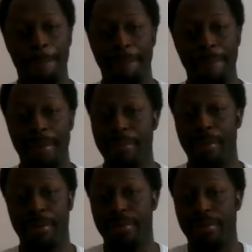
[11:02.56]
in
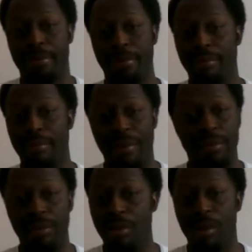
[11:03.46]
person. Never
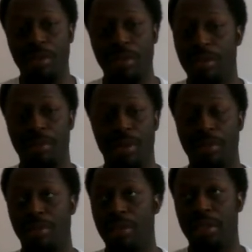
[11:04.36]
talked to anybody on
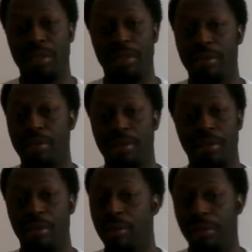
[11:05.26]
LinkedIn
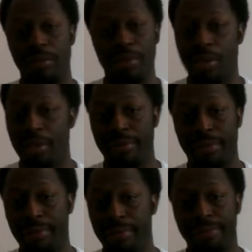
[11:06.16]
over the
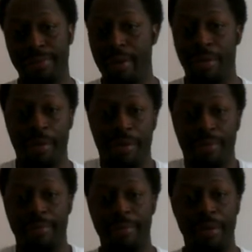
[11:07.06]
telephone. Not at all.
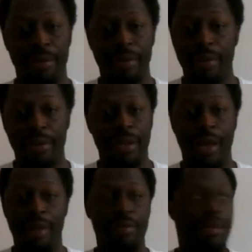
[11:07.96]
I
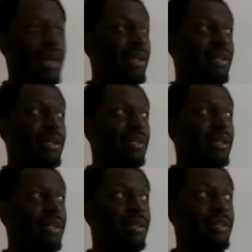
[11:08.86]
haven't had any.
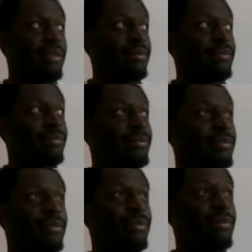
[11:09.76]
I
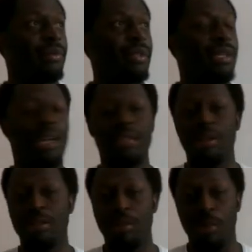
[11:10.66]
think I talked
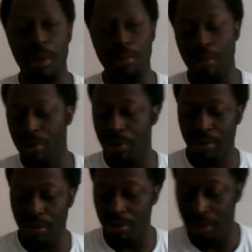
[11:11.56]
to one person
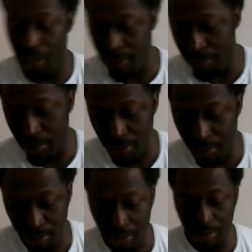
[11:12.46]
on the telephone
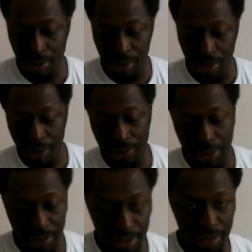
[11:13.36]
off
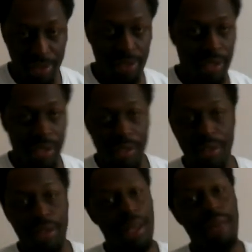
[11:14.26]
LinkedIn.
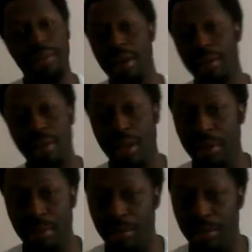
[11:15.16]
I haven't had a lot of